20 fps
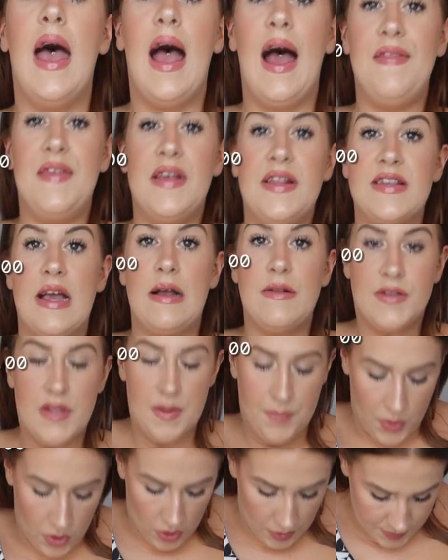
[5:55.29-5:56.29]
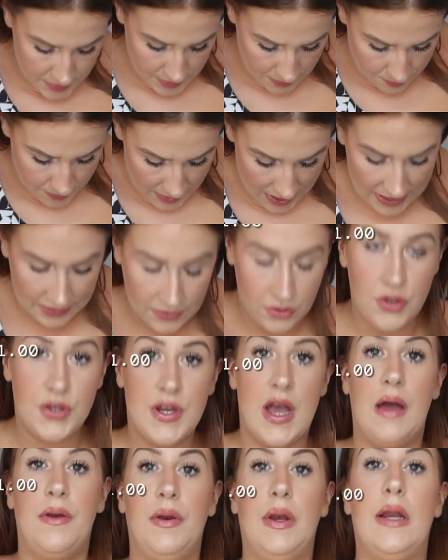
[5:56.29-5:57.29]
And then down to the bottom, so I'll pan you
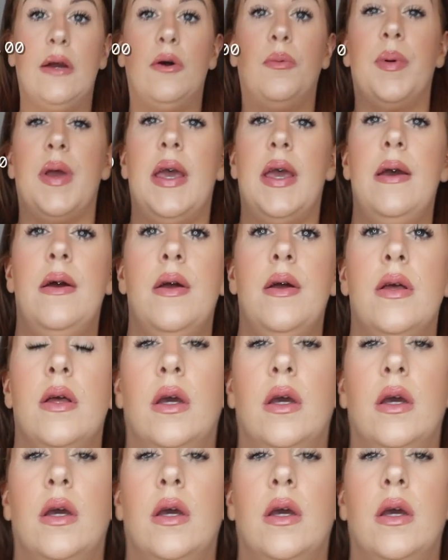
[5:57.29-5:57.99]
down a little bit.